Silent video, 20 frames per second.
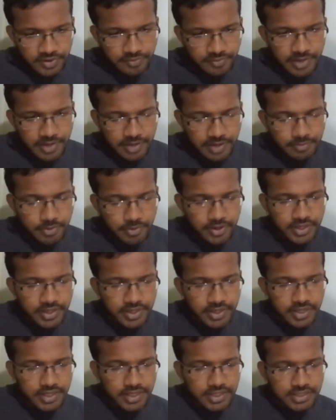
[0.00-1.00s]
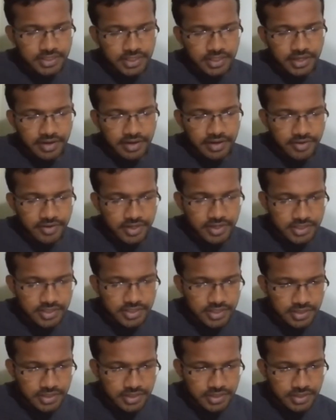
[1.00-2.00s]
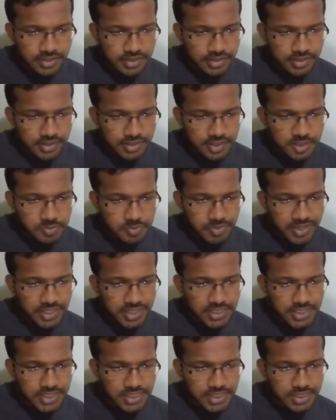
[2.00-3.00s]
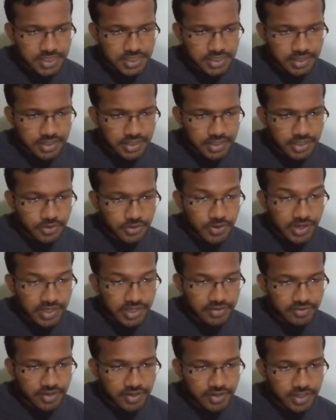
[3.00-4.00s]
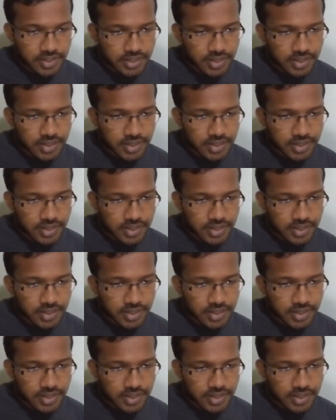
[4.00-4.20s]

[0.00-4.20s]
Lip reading: black body radiation, gravitation, space, radioactivity.